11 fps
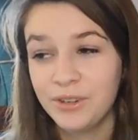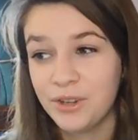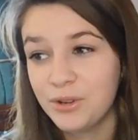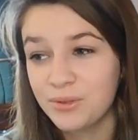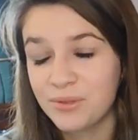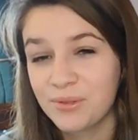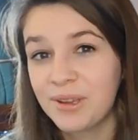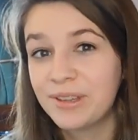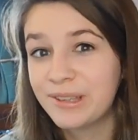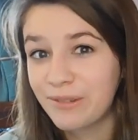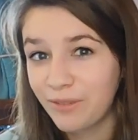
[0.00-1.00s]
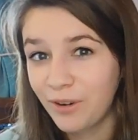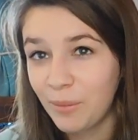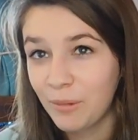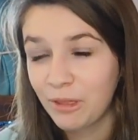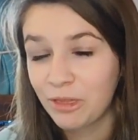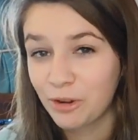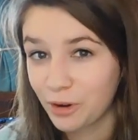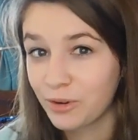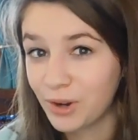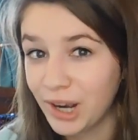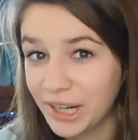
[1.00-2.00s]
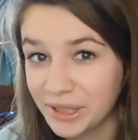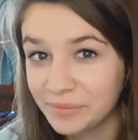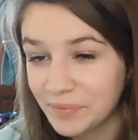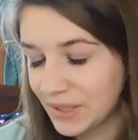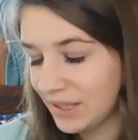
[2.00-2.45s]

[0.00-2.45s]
use is from 3rd grade.